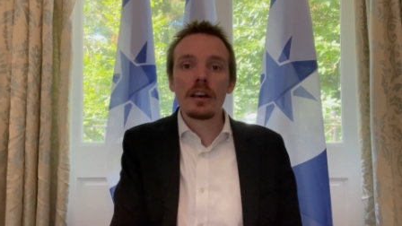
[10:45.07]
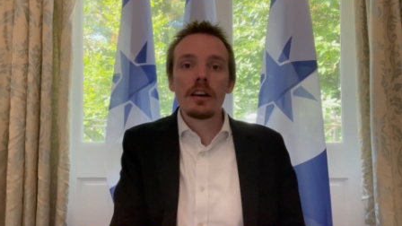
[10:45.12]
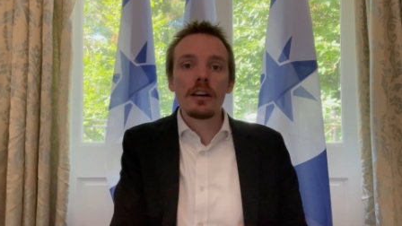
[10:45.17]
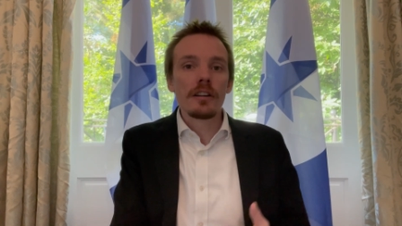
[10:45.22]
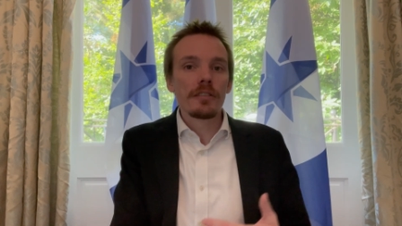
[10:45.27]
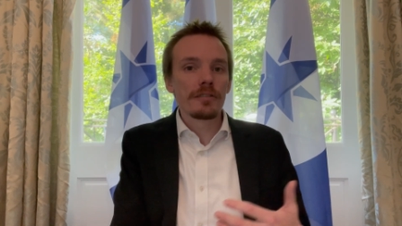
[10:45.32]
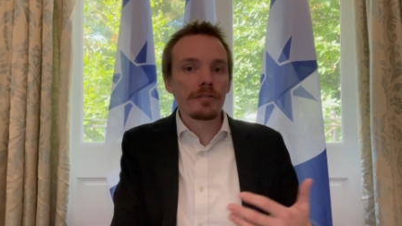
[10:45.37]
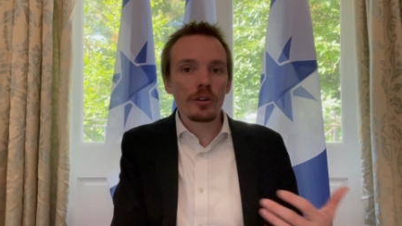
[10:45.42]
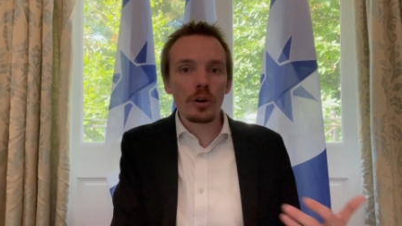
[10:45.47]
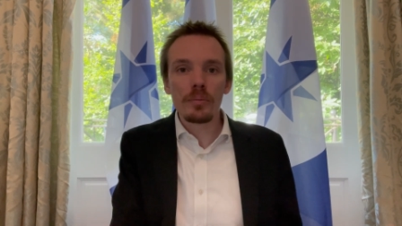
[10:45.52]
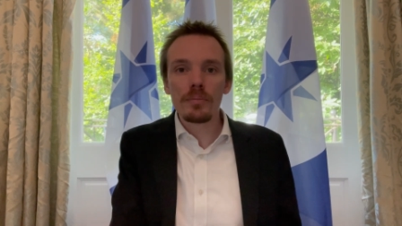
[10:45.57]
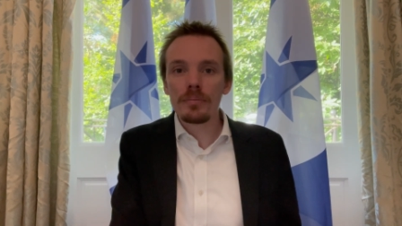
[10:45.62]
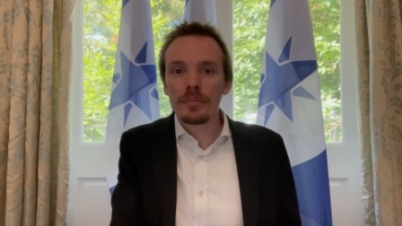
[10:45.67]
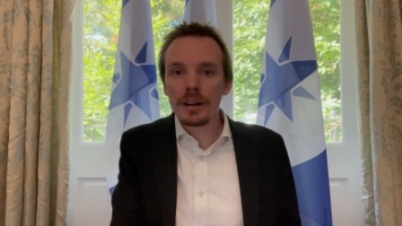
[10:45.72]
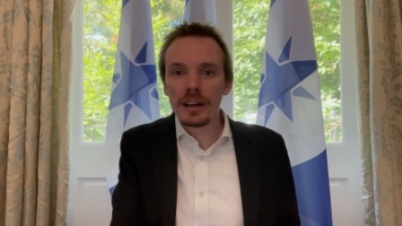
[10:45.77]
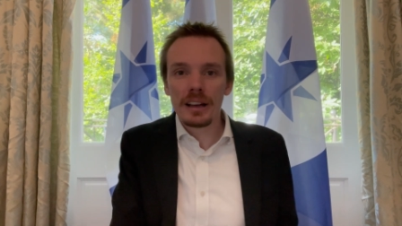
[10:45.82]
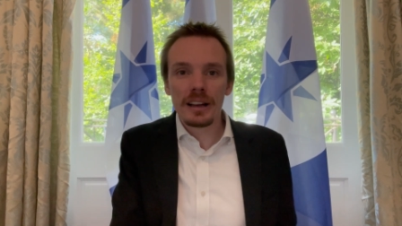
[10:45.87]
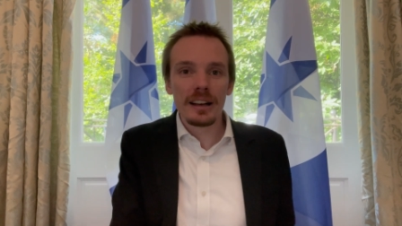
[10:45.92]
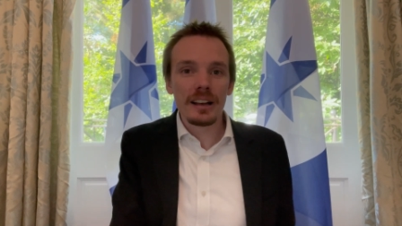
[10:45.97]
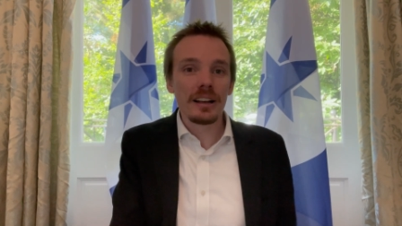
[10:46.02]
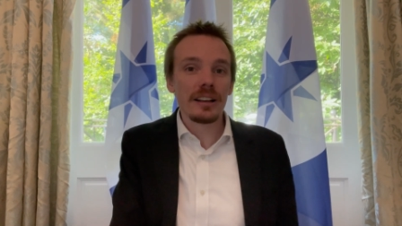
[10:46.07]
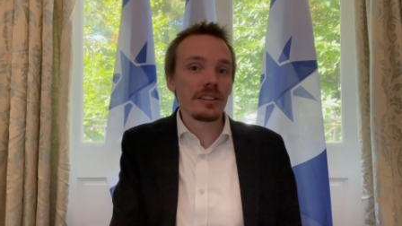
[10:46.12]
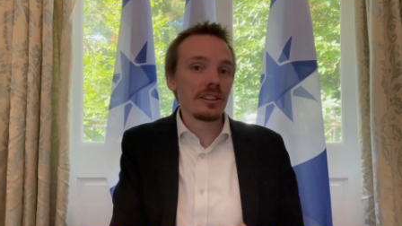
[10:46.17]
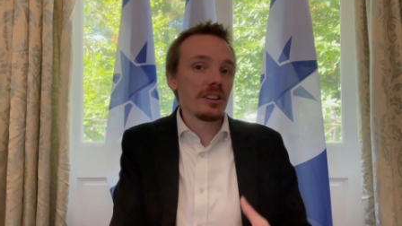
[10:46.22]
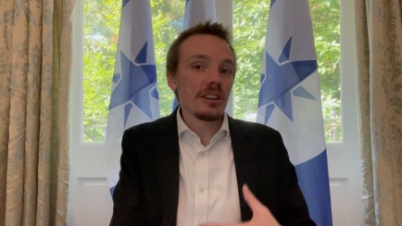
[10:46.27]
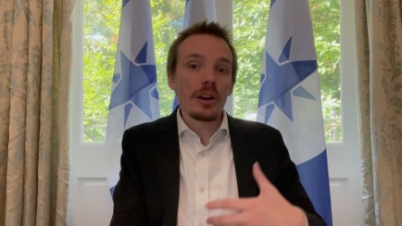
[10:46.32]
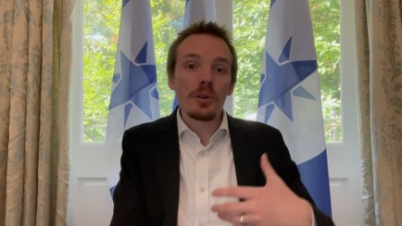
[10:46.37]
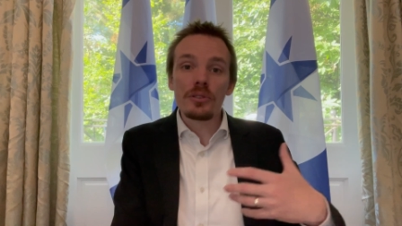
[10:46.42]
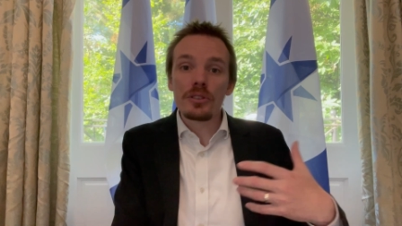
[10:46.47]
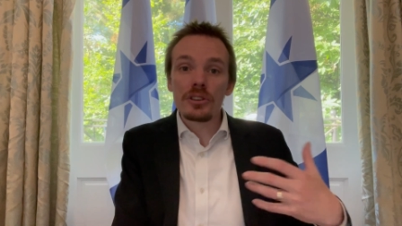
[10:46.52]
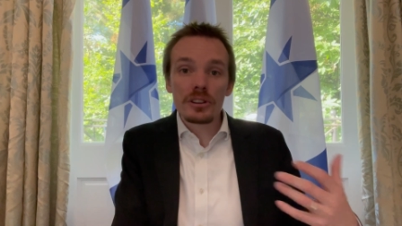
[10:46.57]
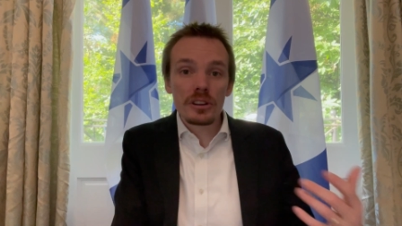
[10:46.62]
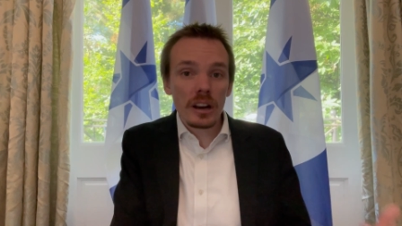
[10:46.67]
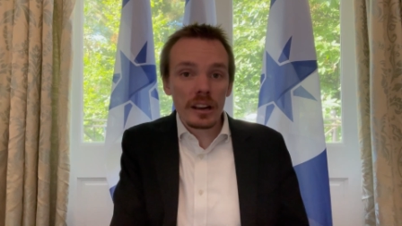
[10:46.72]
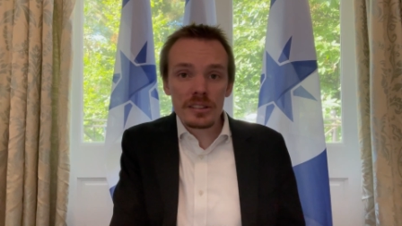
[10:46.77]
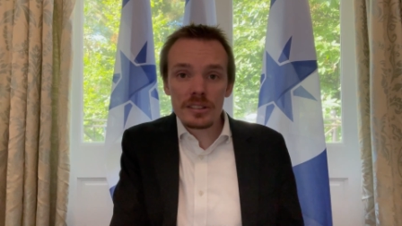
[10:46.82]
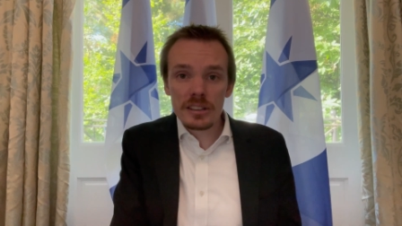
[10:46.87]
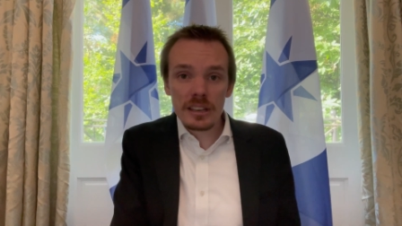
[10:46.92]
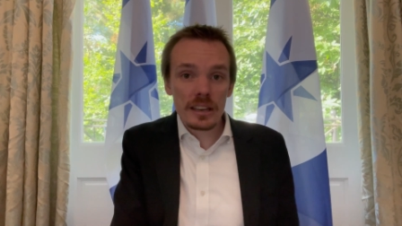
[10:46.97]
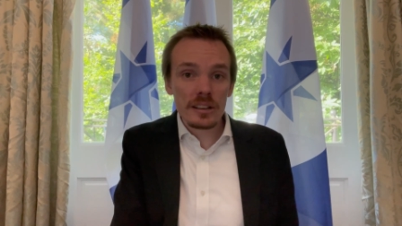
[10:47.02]
from the
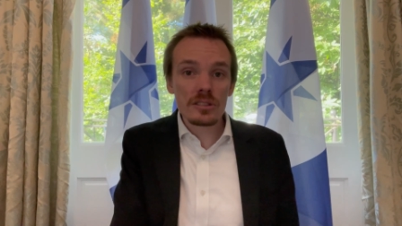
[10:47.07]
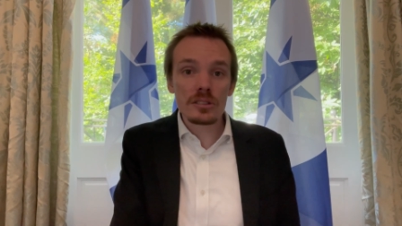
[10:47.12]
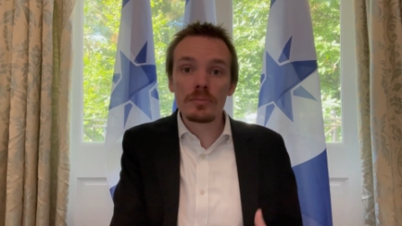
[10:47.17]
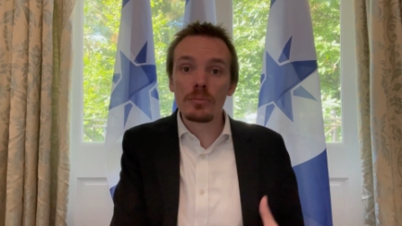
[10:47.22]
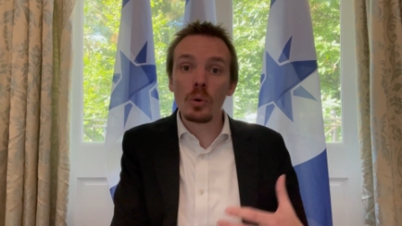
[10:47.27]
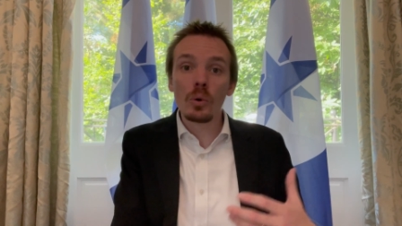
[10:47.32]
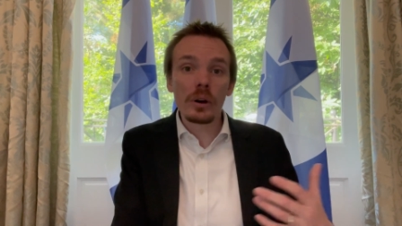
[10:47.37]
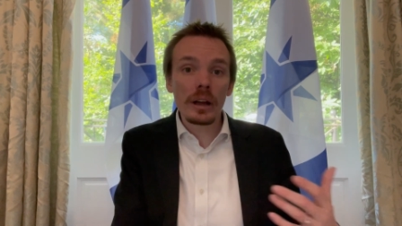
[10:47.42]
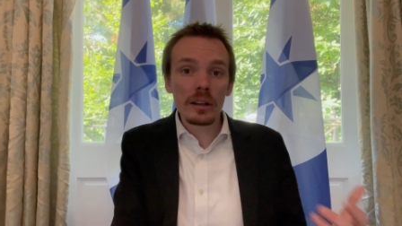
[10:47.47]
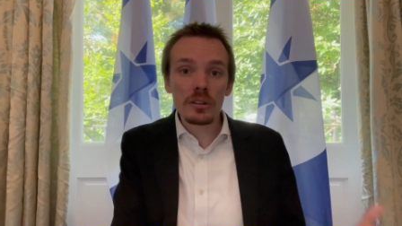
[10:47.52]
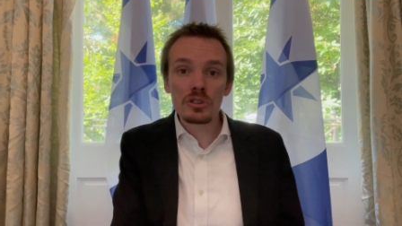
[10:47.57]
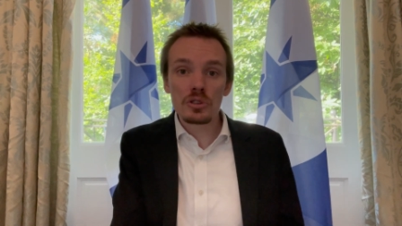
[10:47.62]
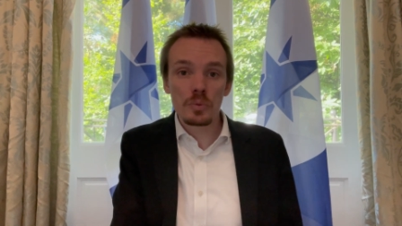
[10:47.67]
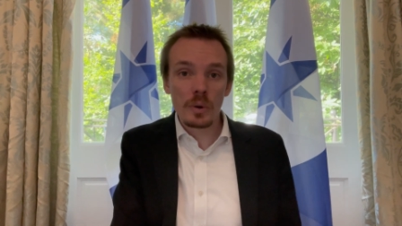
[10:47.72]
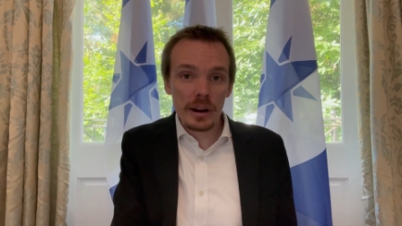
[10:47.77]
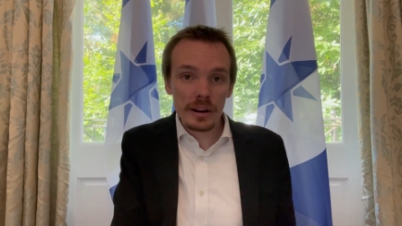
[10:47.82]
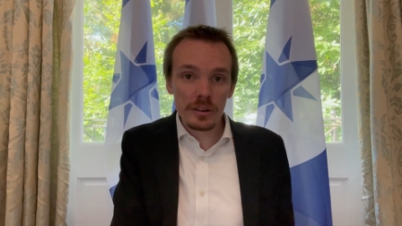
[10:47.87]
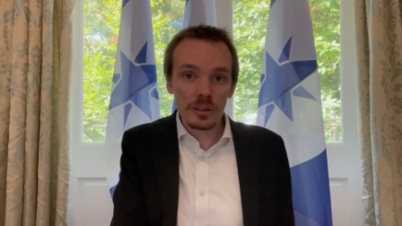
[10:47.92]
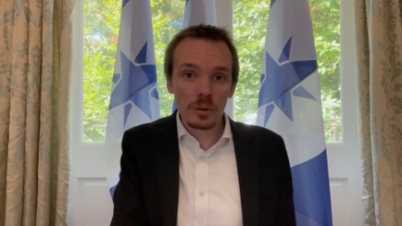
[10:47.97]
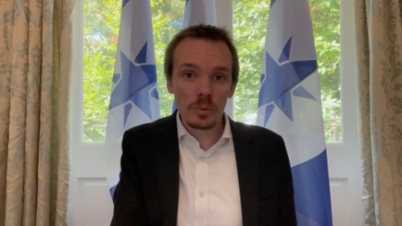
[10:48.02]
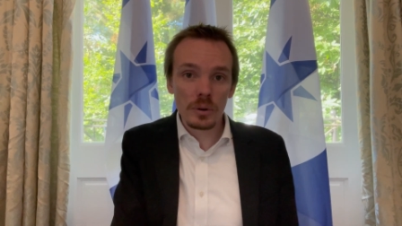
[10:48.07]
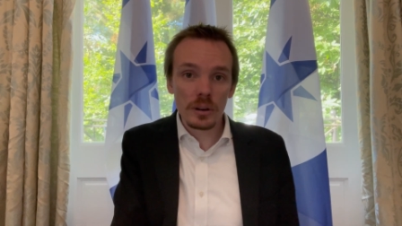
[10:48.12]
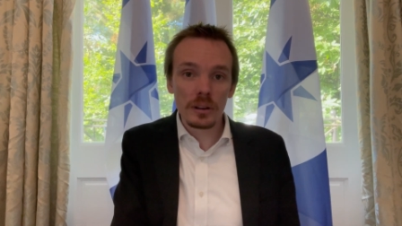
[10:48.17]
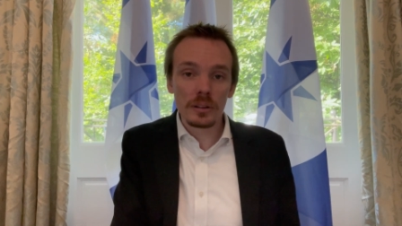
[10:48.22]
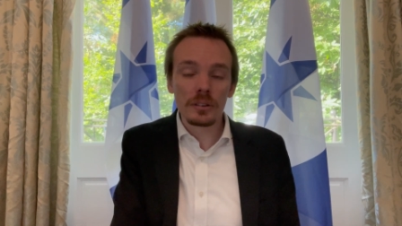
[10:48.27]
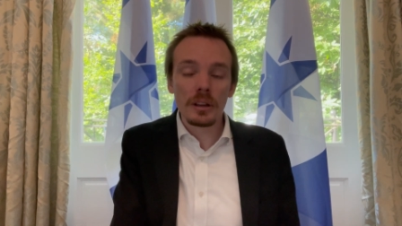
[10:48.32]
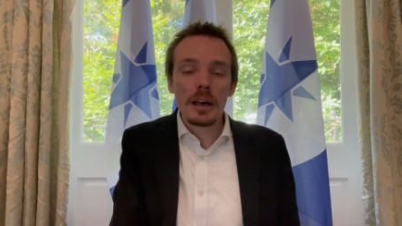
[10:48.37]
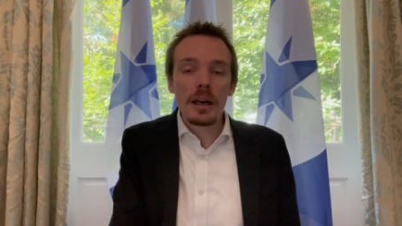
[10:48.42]
United Kingdom or elsewhere in the world.